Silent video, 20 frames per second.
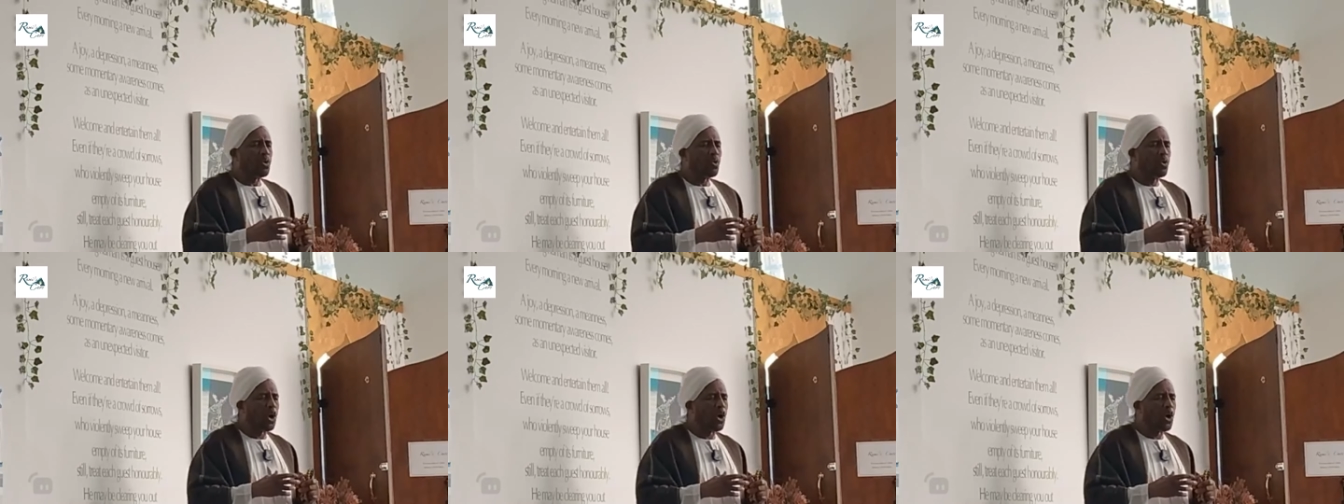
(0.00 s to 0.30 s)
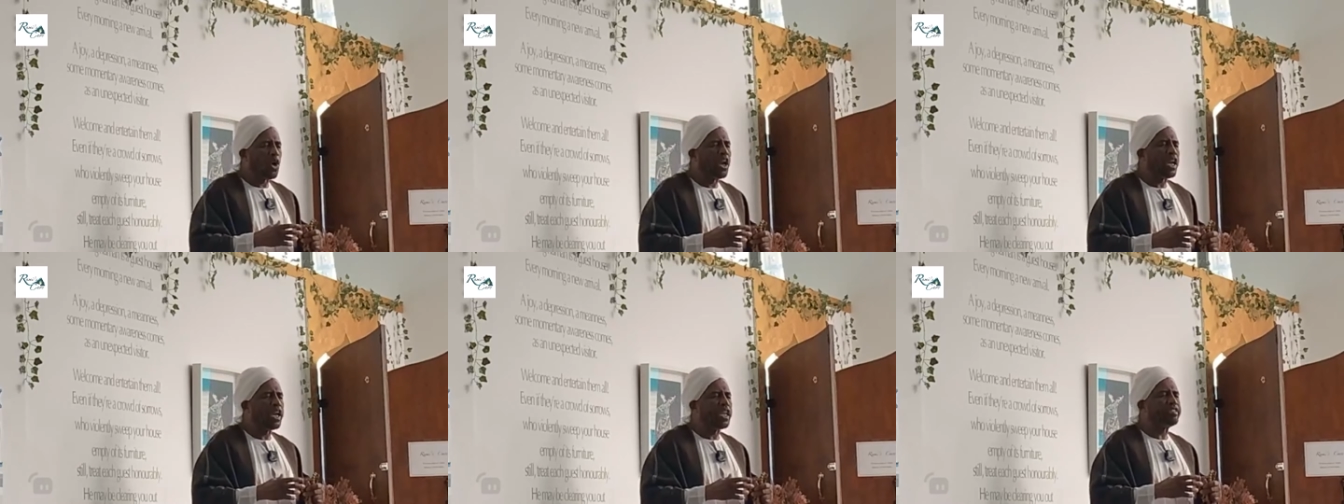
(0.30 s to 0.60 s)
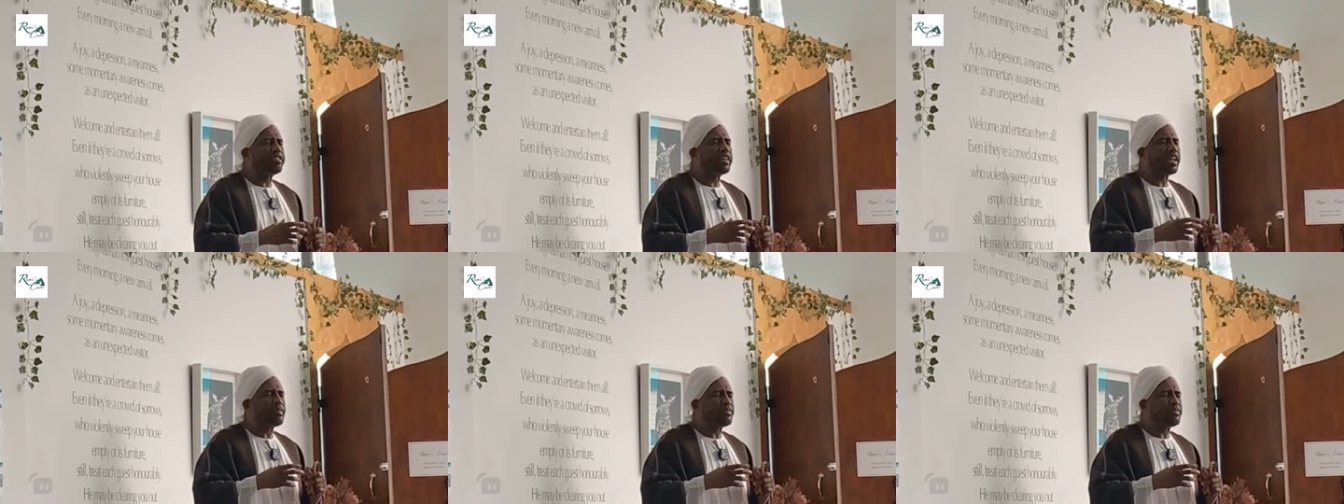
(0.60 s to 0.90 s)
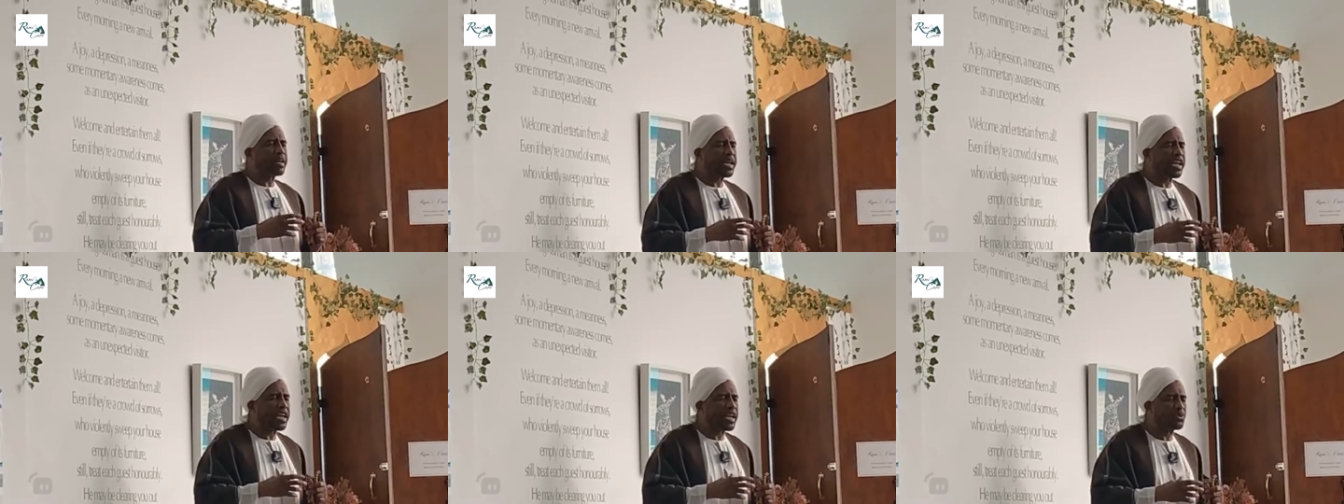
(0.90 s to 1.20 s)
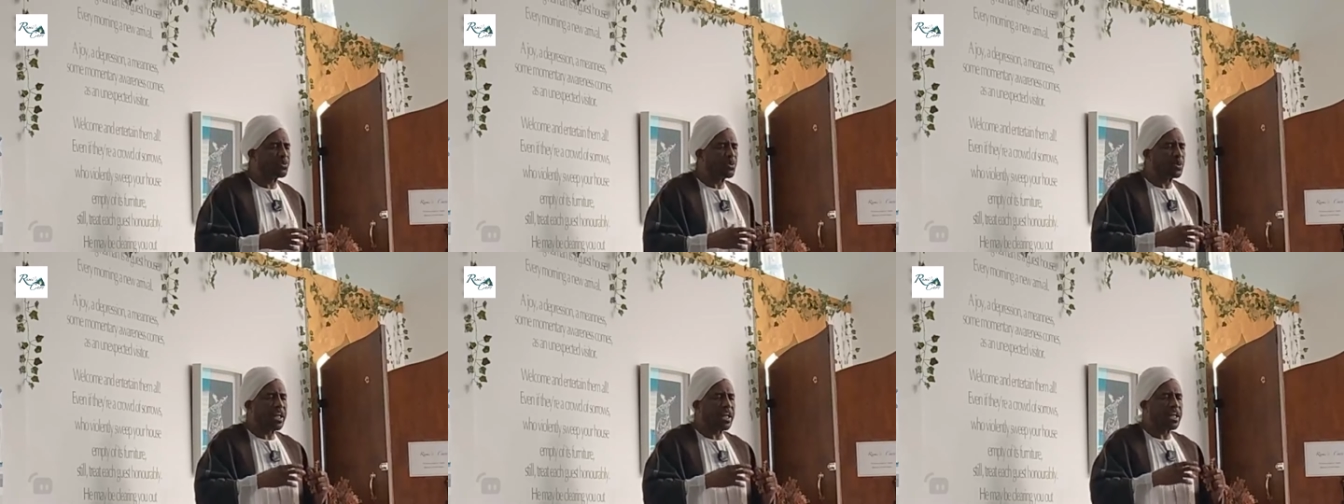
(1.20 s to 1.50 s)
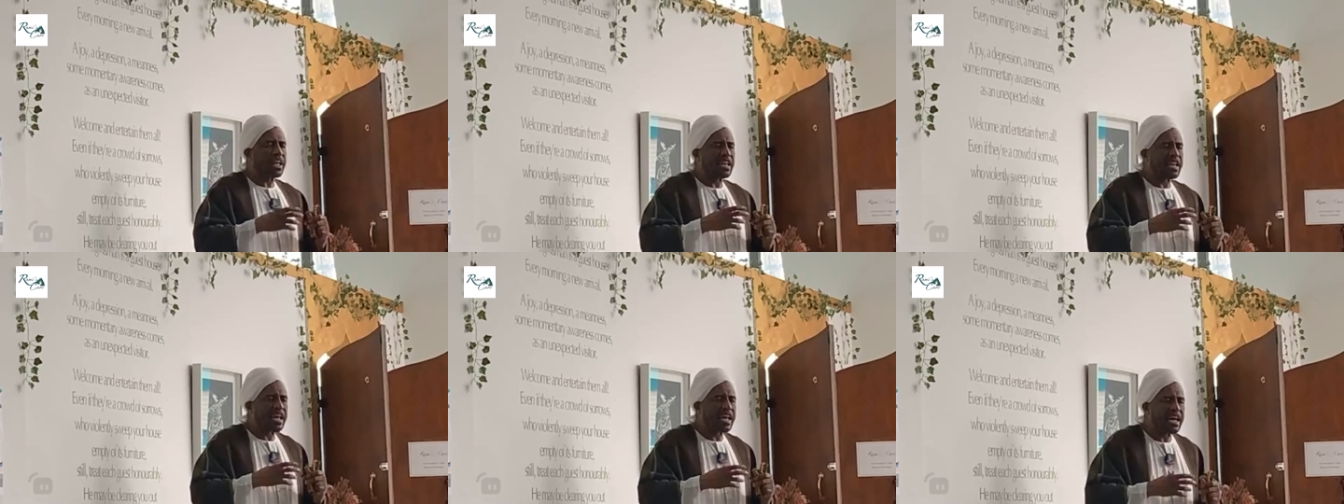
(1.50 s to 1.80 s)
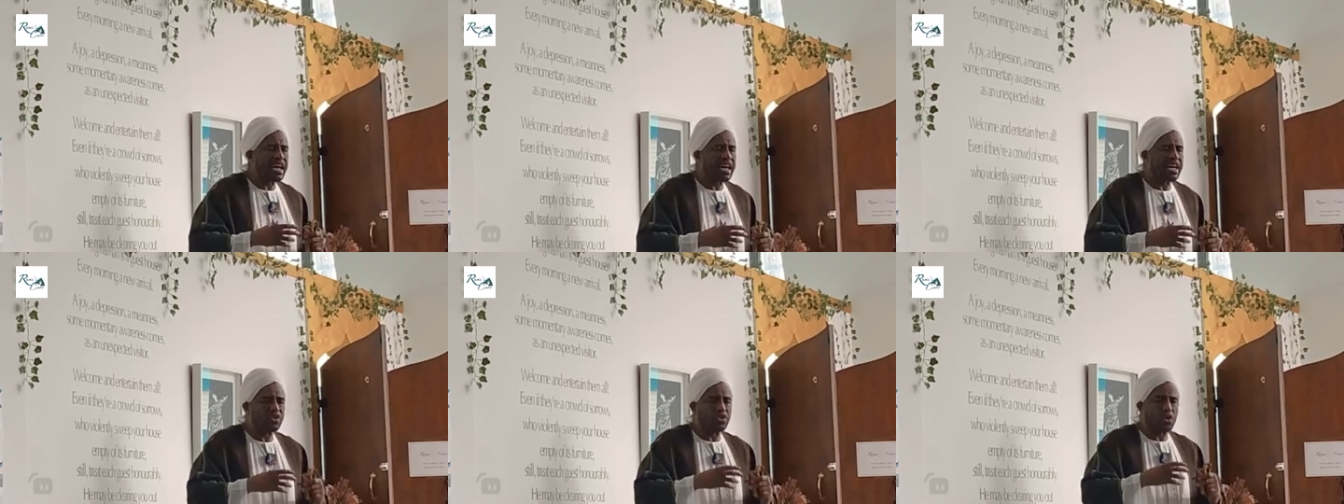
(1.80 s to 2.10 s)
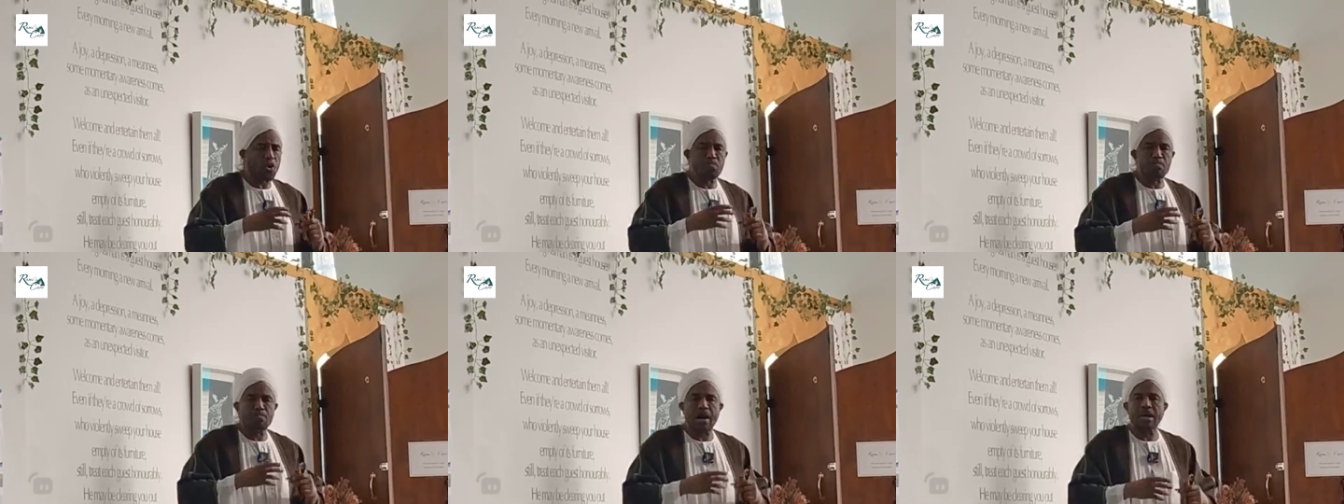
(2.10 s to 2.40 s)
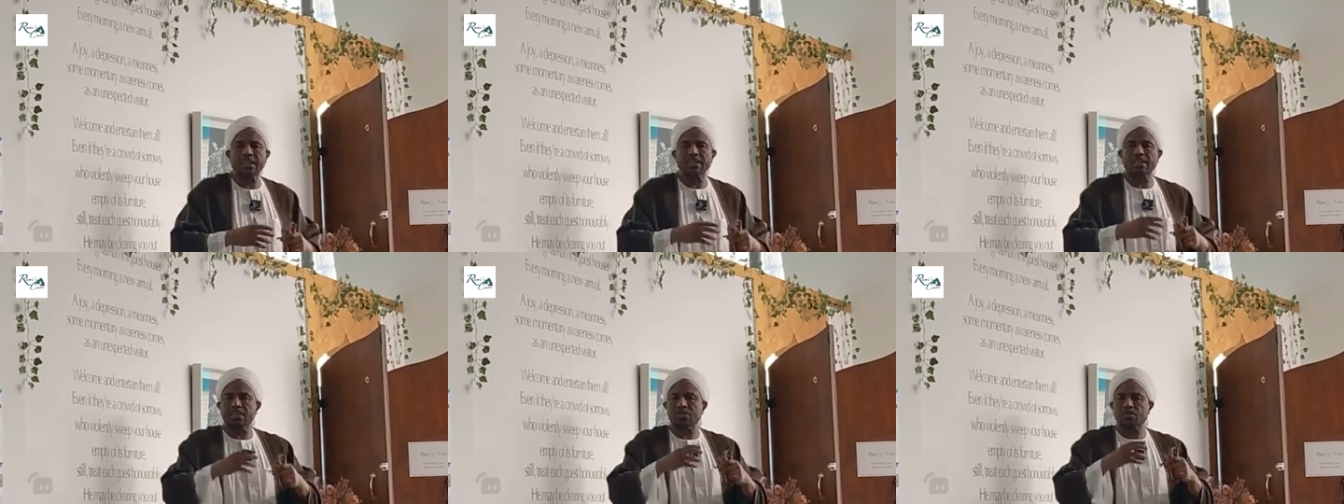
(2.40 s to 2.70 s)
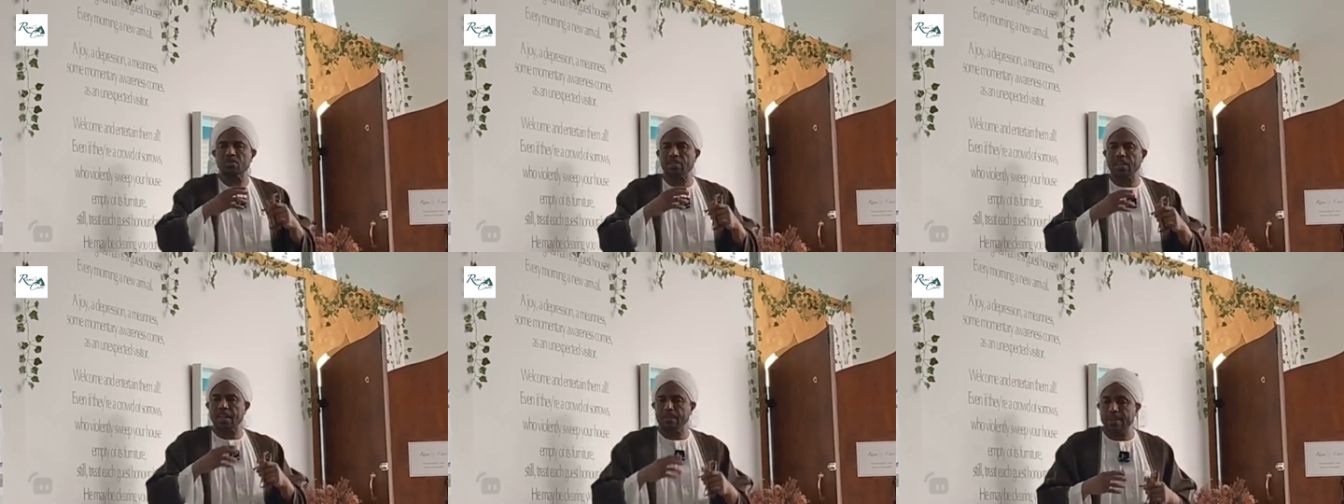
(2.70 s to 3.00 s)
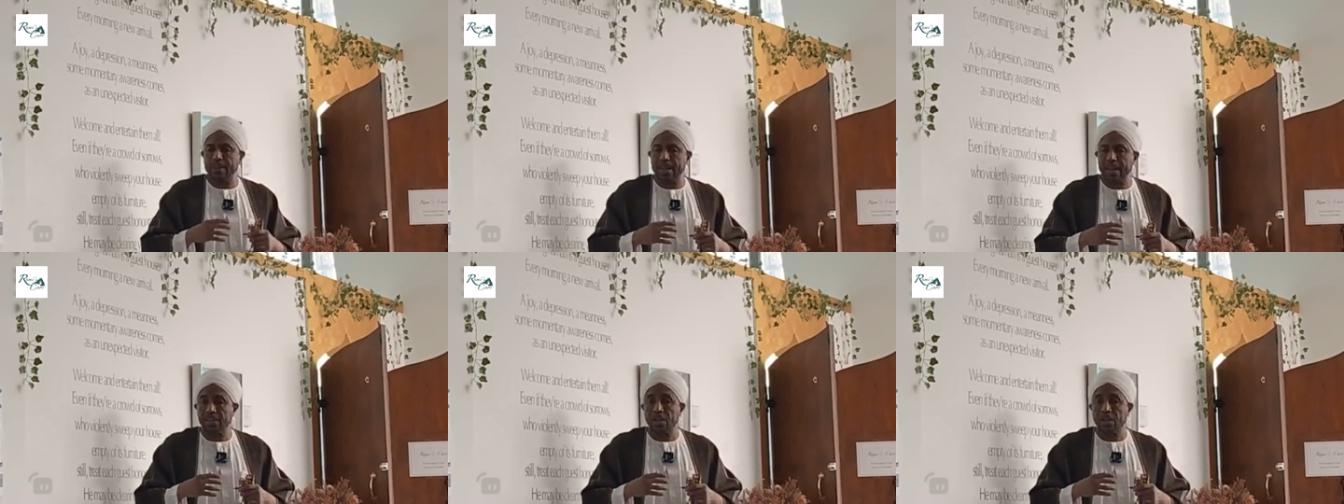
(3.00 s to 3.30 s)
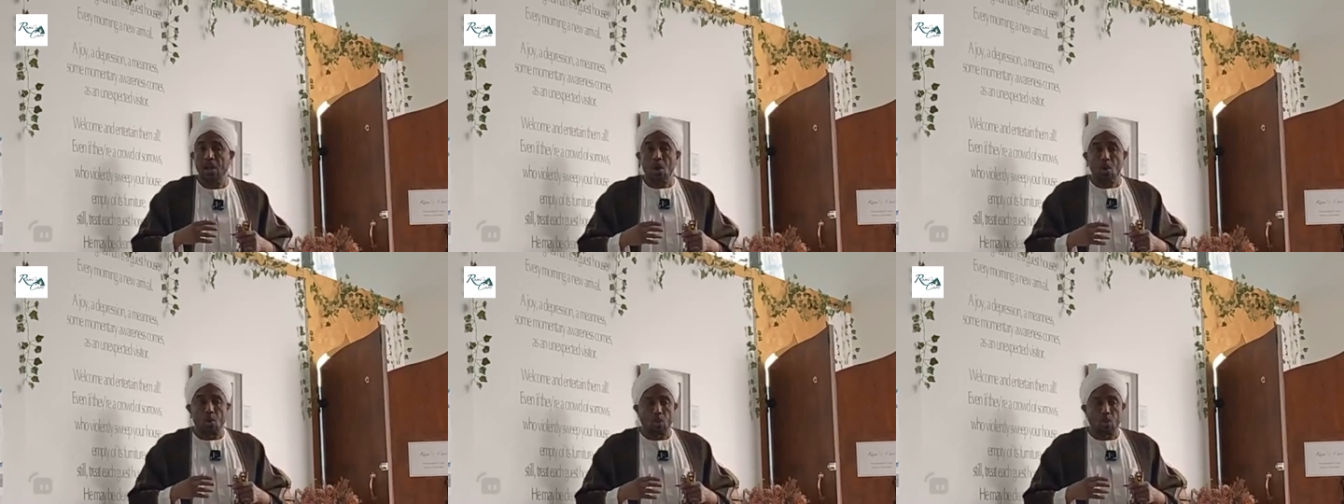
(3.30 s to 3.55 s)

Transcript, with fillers: we only celebrate what Allah has commanded to celebrate.